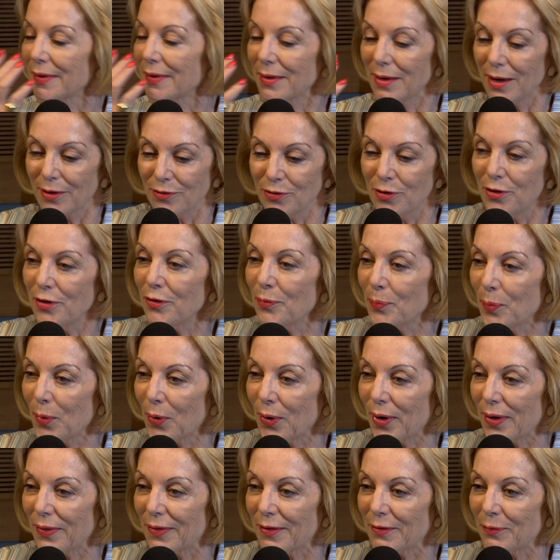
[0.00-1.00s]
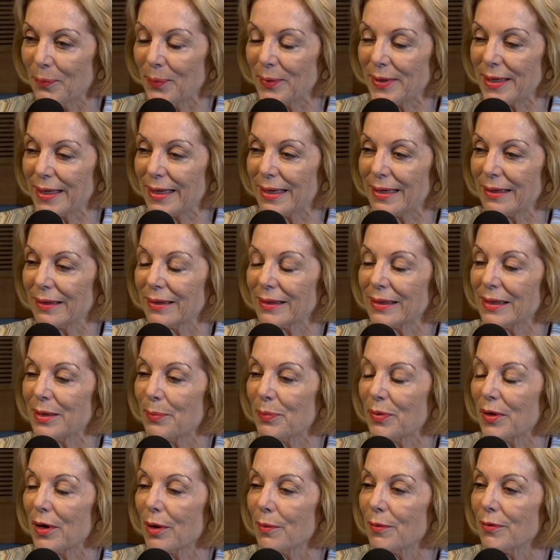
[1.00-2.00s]
a newsboy in this particular
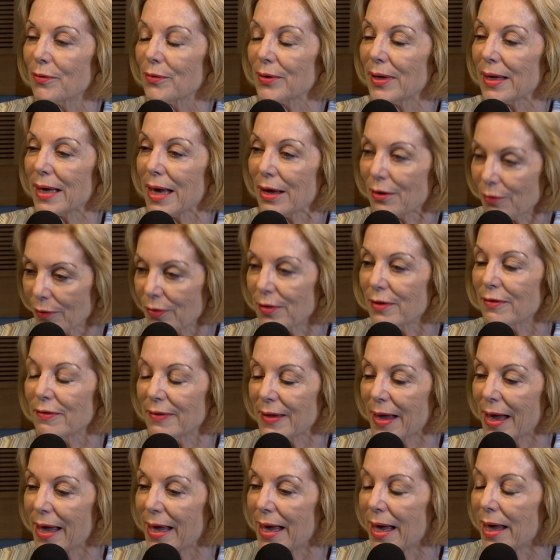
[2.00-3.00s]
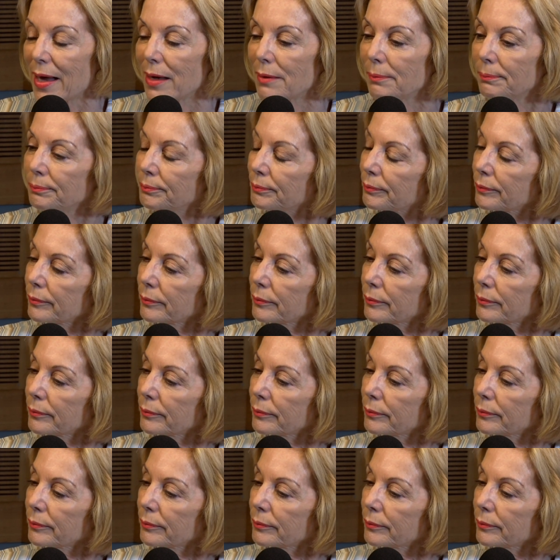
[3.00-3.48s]
clip that I was looking at on this day, and